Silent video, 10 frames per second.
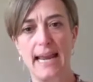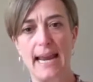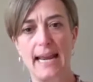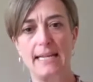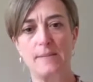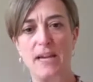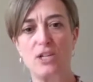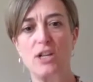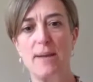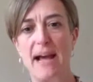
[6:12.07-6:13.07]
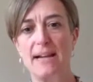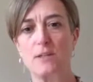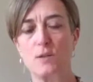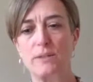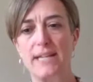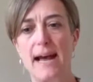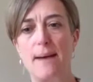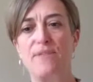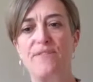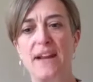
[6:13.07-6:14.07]
and especially at back to school time
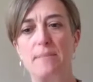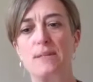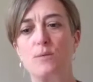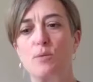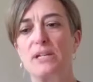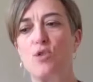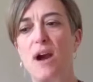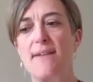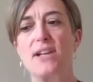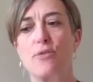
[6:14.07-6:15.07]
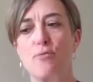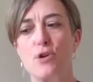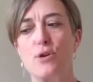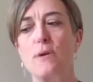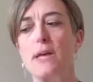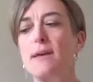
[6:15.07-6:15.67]
when families will be driving through